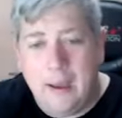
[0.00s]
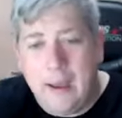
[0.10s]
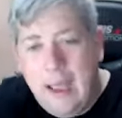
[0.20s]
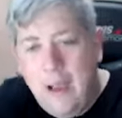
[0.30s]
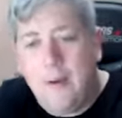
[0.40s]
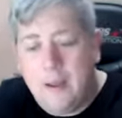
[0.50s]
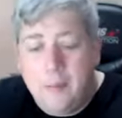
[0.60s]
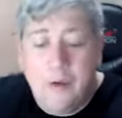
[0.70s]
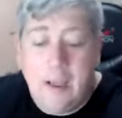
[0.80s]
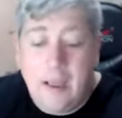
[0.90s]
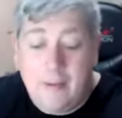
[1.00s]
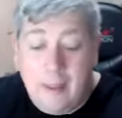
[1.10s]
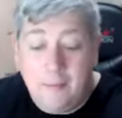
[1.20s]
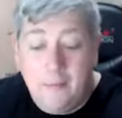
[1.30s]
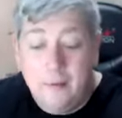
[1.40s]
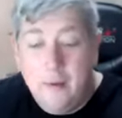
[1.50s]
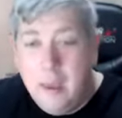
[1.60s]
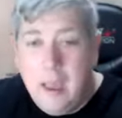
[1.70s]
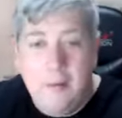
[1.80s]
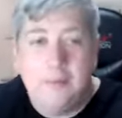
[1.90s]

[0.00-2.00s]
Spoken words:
how do I communicate that?